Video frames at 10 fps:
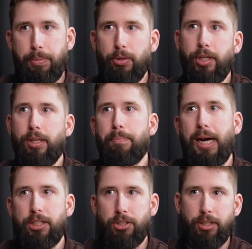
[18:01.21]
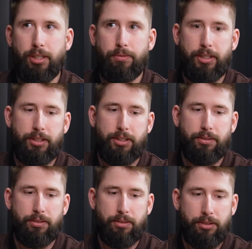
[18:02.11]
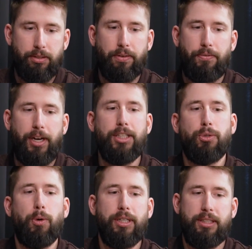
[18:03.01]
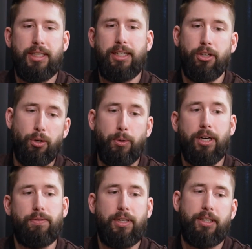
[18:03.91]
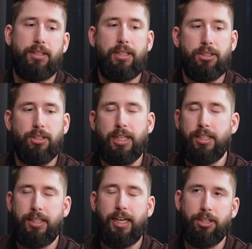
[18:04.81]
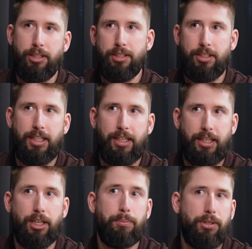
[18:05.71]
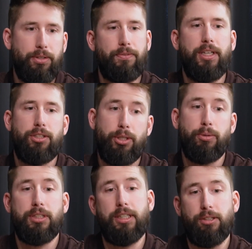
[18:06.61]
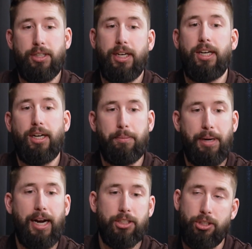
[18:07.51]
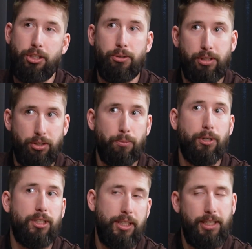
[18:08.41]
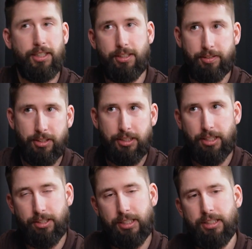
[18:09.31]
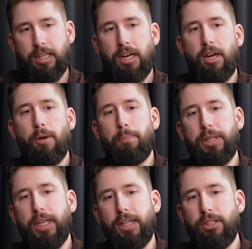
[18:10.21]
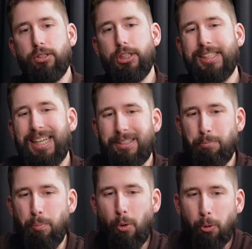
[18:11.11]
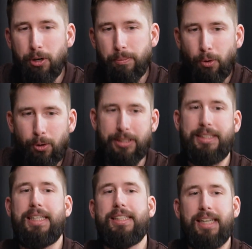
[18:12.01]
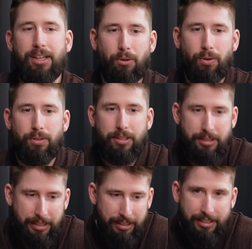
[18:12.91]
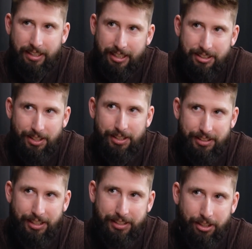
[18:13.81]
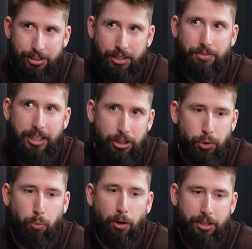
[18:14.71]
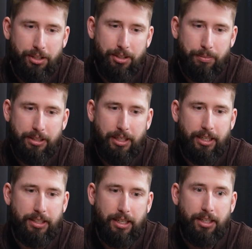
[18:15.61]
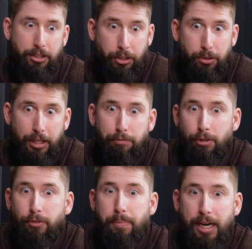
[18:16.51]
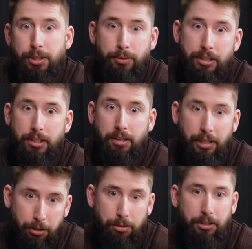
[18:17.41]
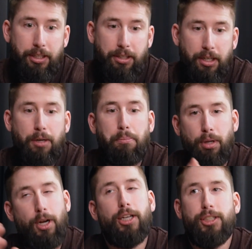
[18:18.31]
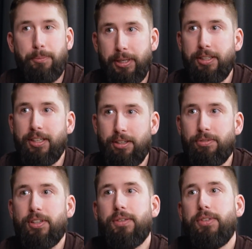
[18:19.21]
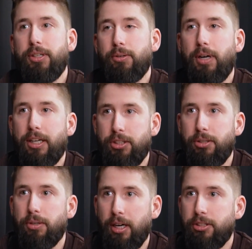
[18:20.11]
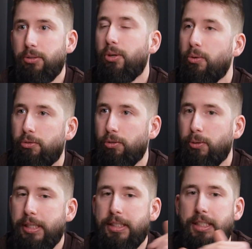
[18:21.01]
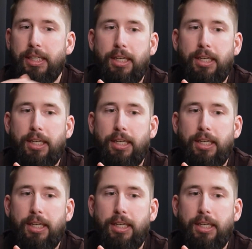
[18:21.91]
building the mastery of it. The phase 1 is like, you're aware of like, these are kind of the areas that I care about. The phase 2 is like, okay, I'm executing the work needed in these areas. But then you just get more and more into the details of each one of them. And like your level of mastery is literally blossoming in front of you as you go through it,